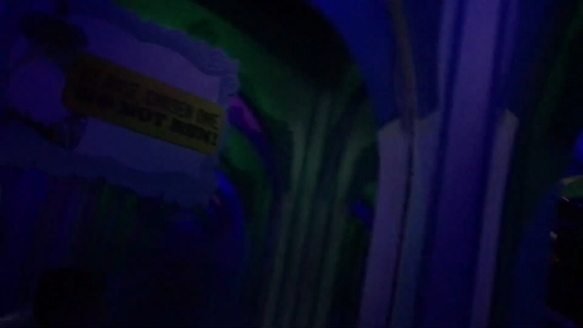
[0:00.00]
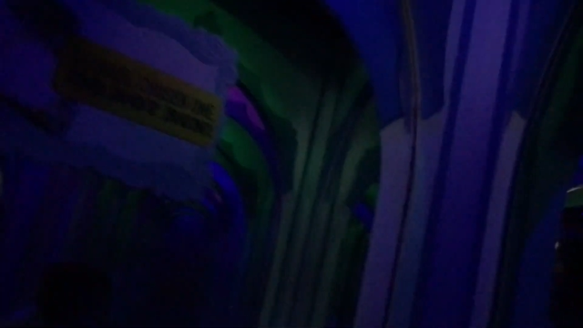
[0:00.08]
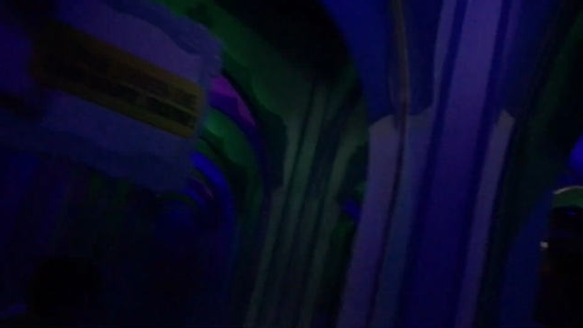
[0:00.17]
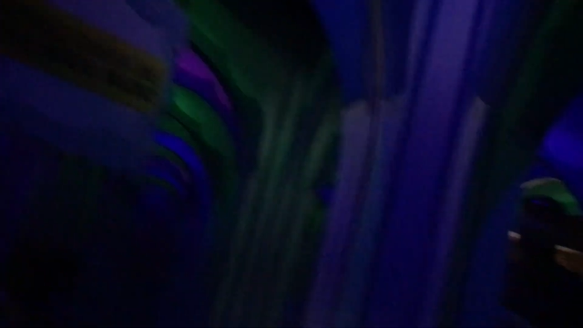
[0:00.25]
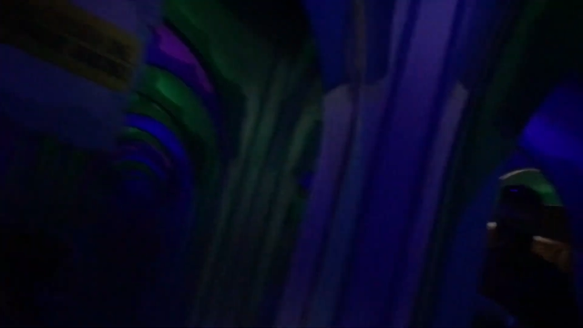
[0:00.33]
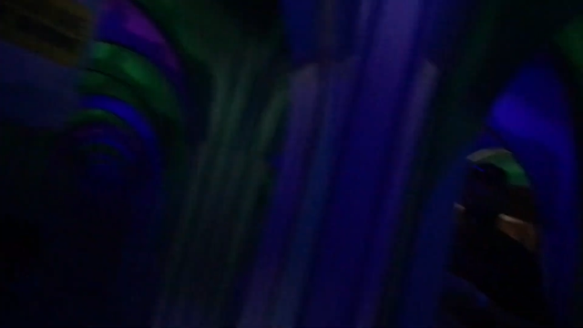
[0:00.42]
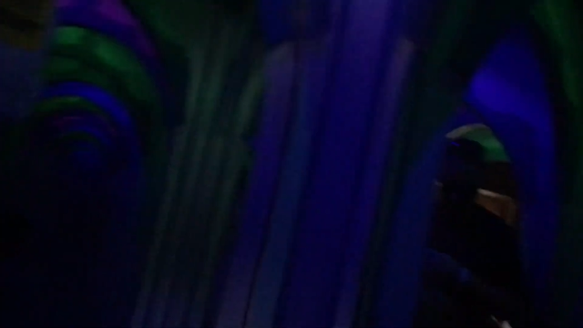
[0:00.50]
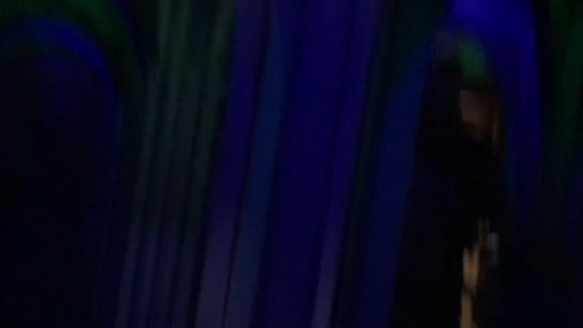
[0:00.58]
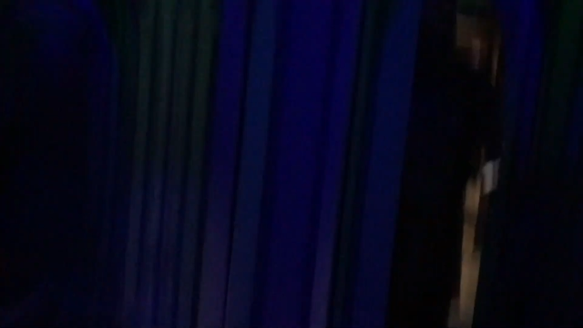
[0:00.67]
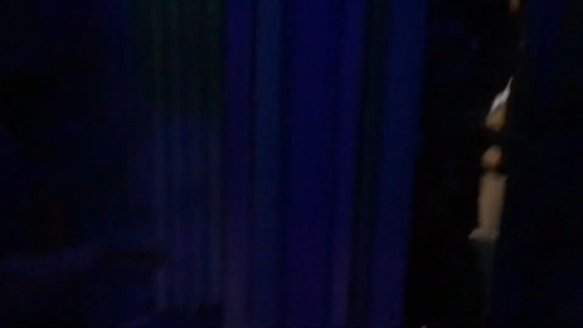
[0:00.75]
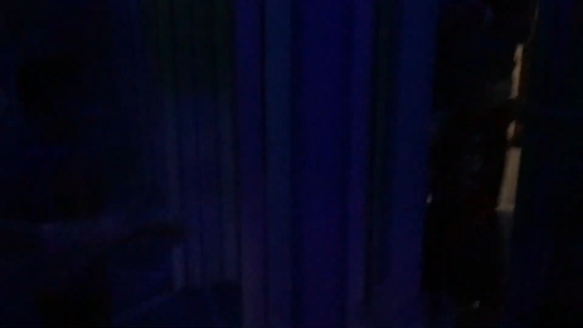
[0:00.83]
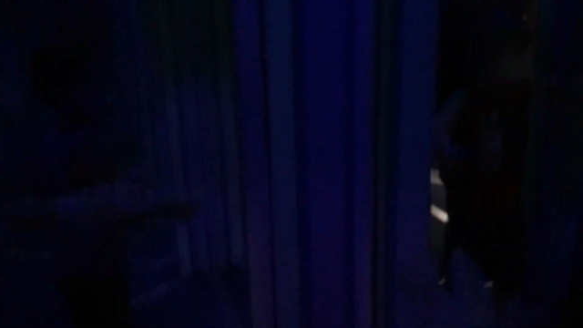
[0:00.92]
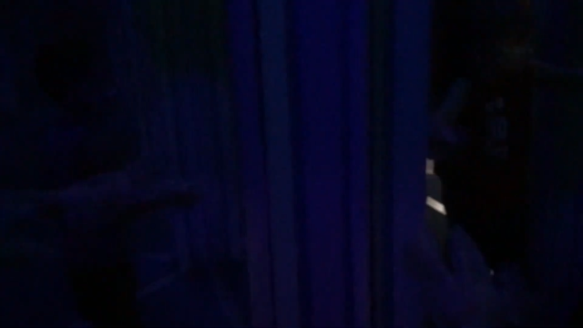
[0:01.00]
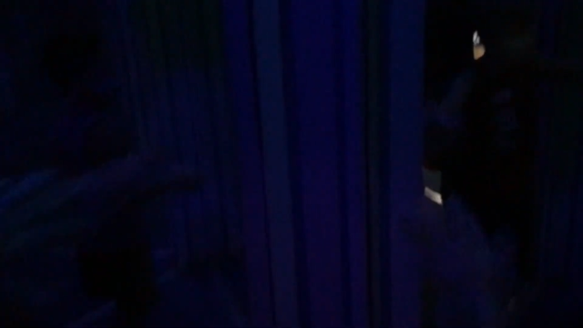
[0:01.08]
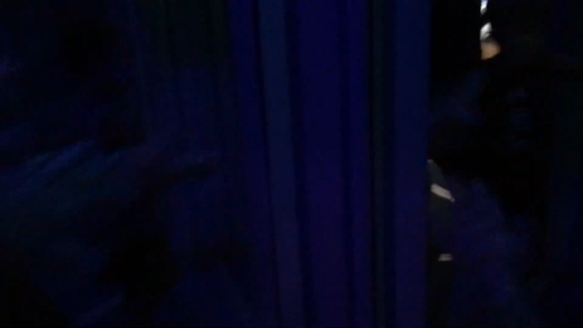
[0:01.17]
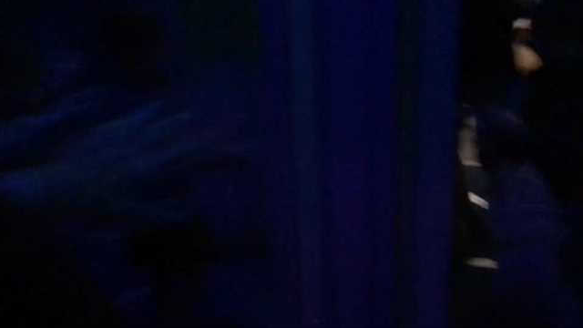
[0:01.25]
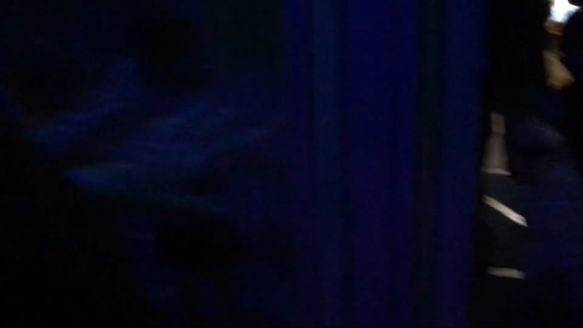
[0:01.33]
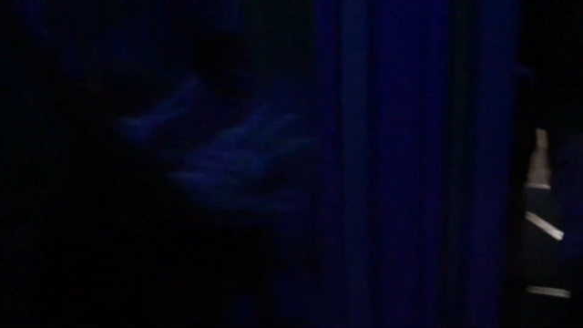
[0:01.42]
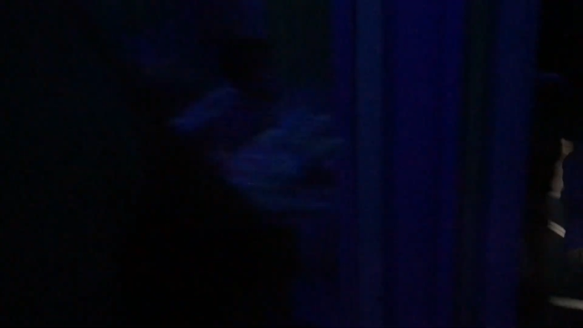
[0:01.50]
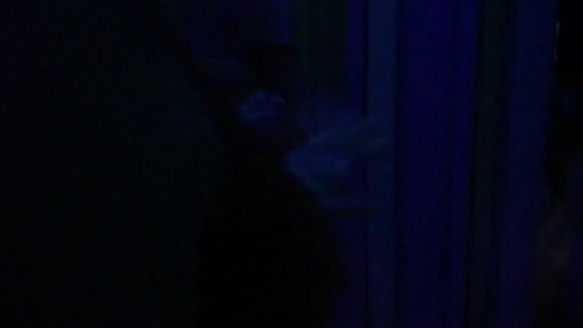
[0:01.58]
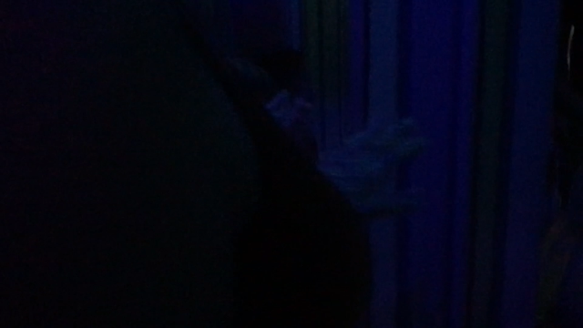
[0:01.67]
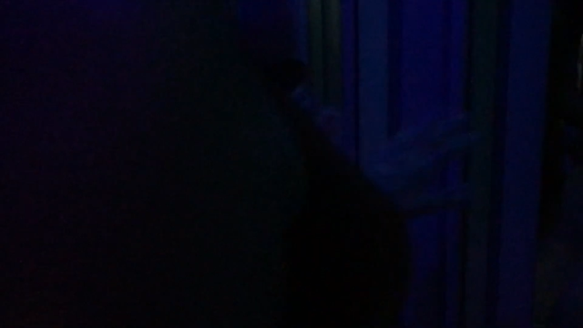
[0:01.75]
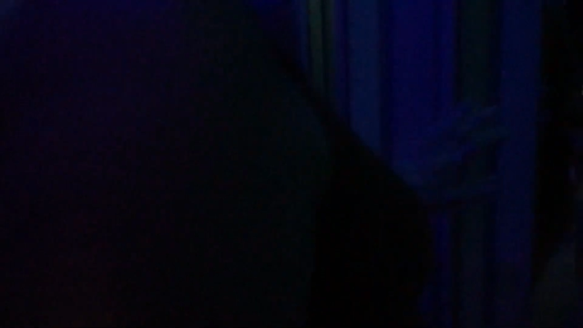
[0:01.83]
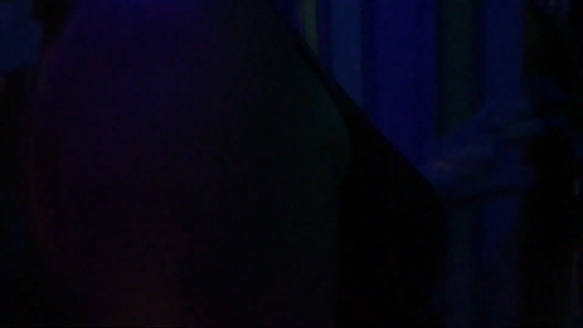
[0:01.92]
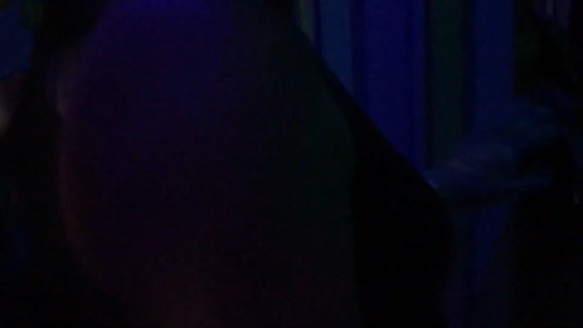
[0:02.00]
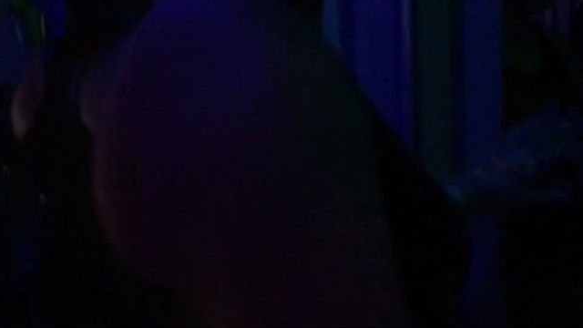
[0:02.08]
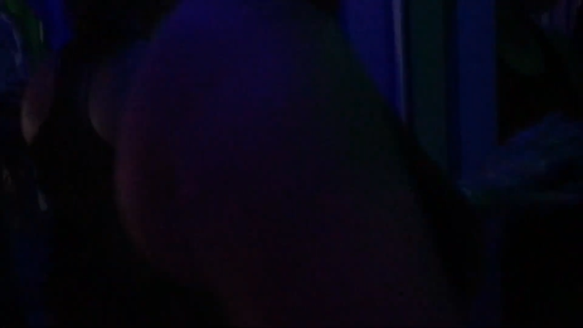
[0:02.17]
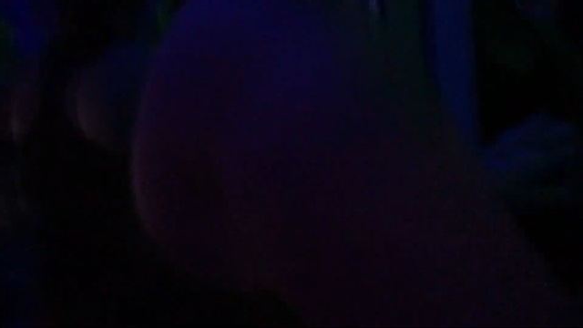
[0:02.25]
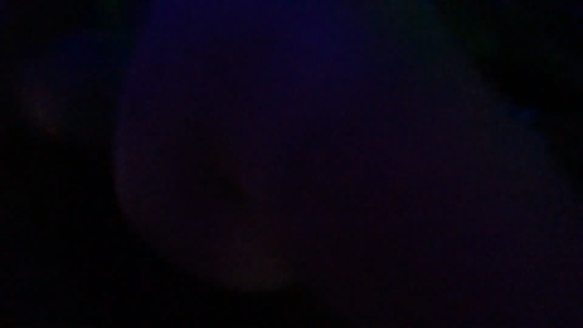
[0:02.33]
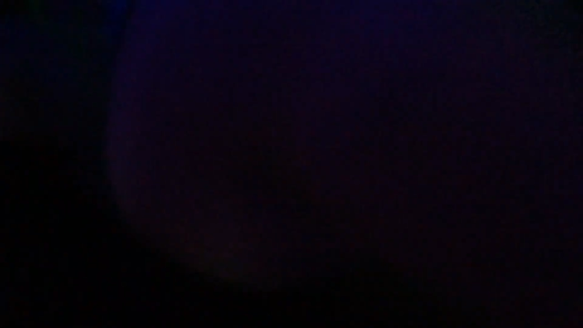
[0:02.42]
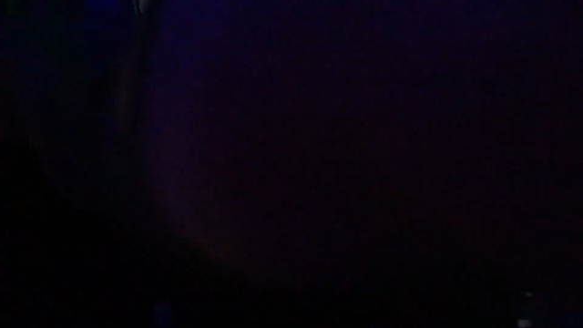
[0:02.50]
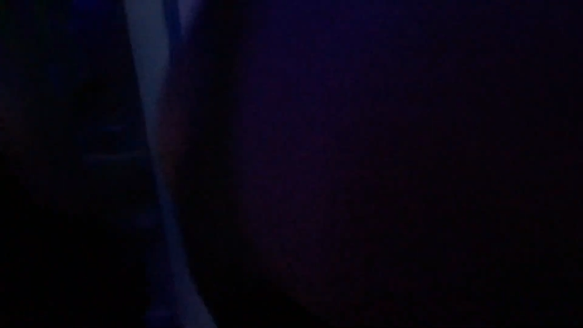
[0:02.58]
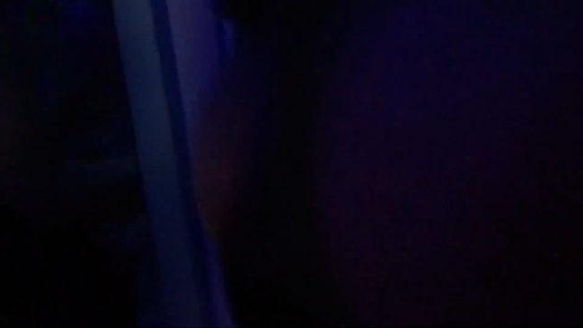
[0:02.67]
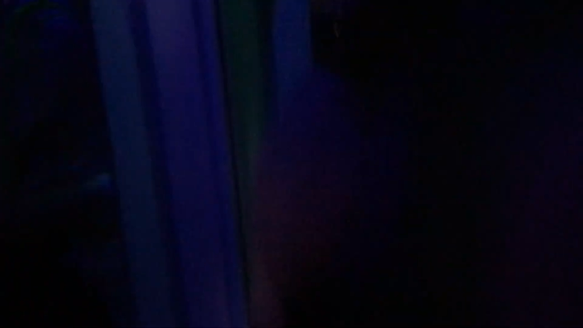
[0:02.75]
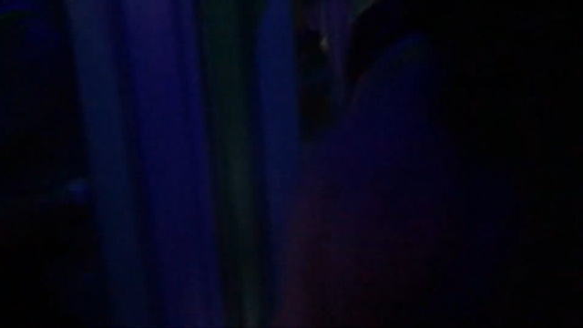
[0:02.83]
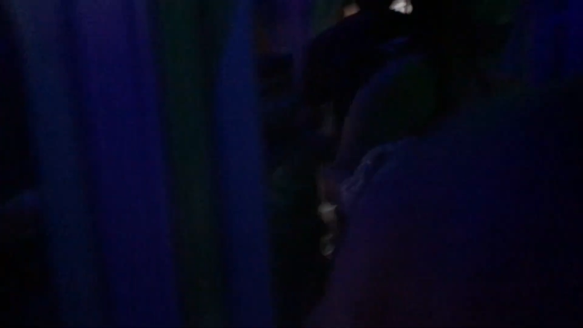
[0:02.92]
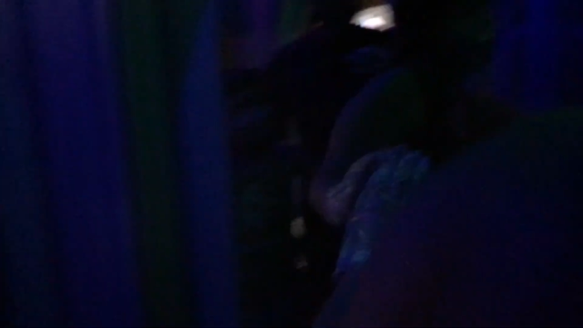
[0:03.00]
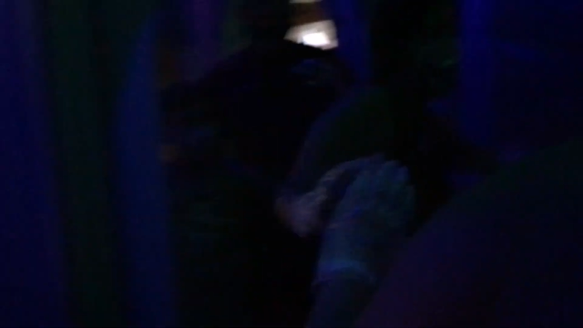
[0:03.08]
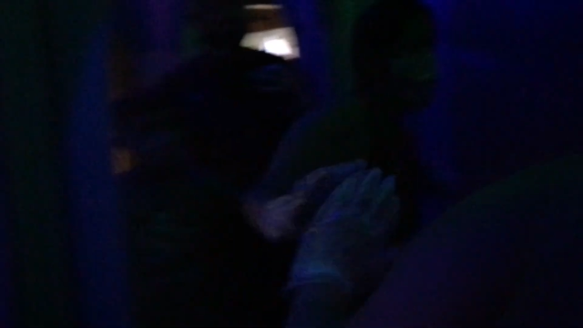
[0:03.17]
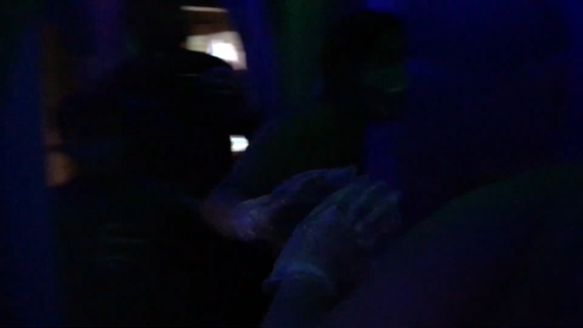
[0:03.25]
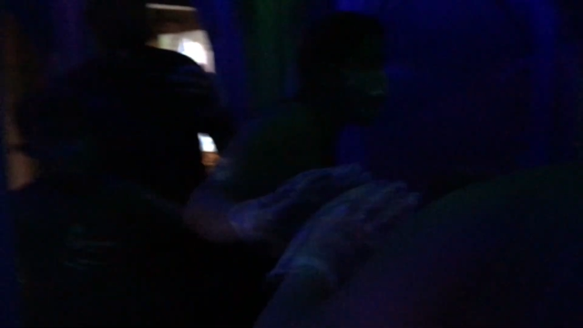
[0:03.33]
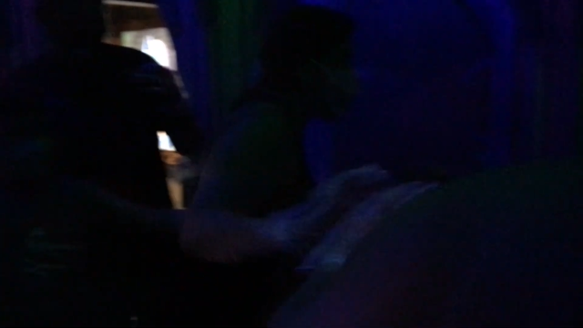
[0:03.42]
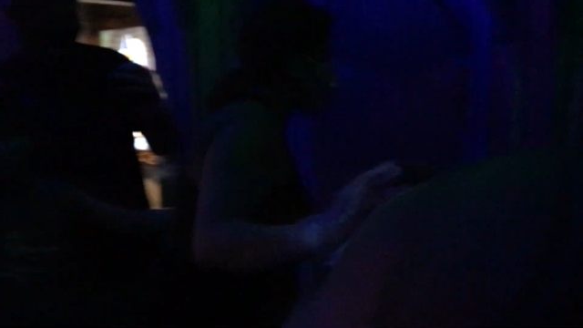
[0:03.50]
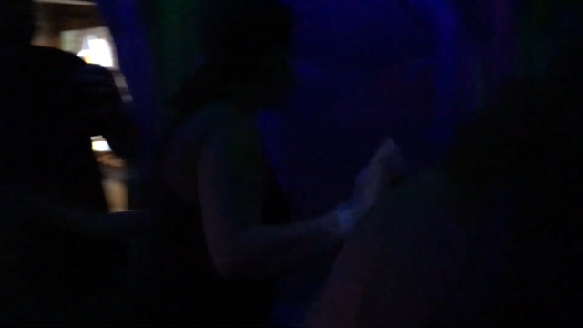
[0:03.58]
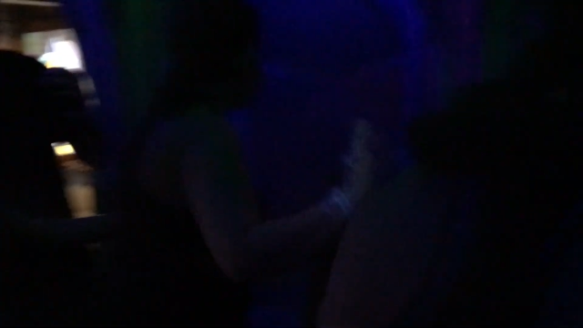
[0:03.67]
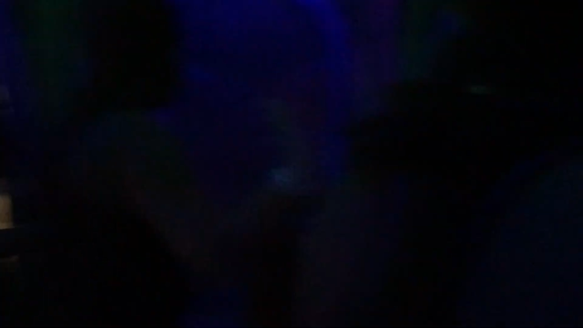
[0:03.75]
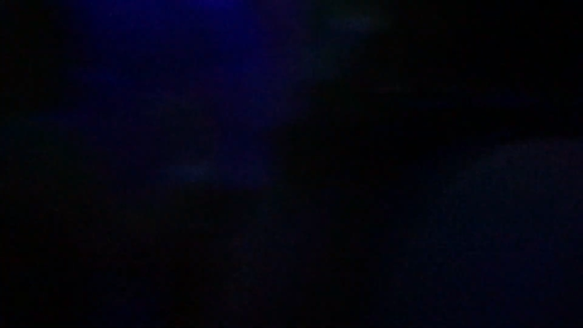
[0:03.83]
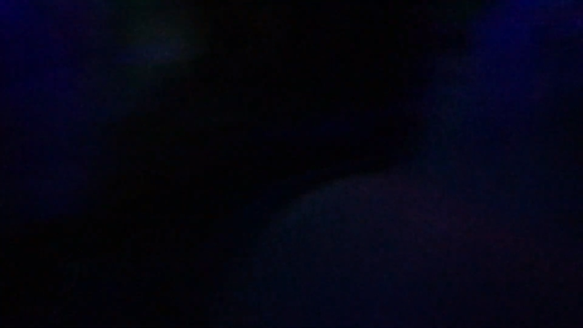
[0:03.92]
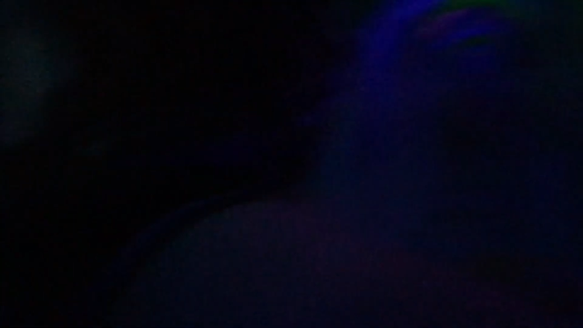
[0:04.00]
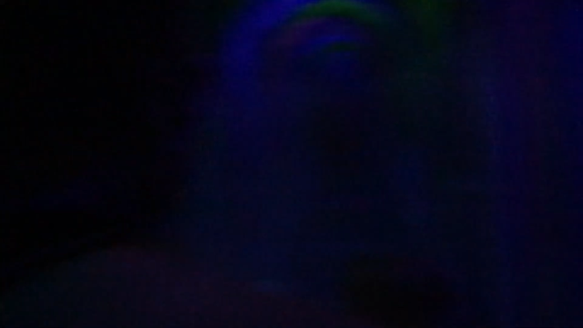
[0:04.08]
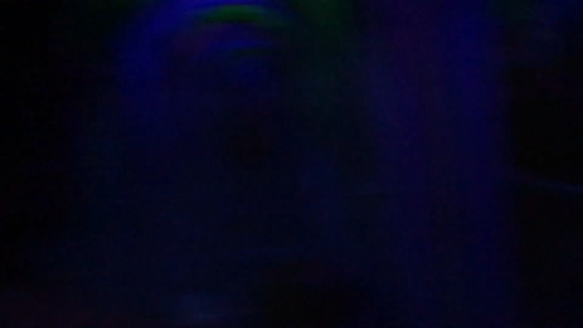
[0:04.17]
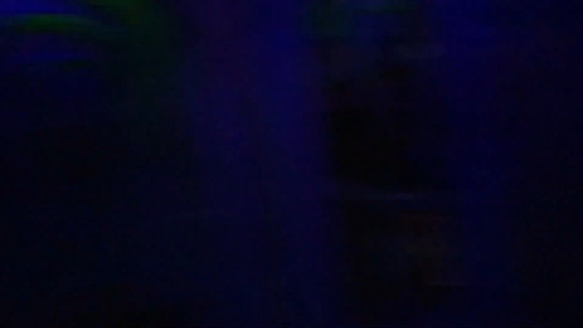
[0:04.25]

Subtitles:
(no speaker visible)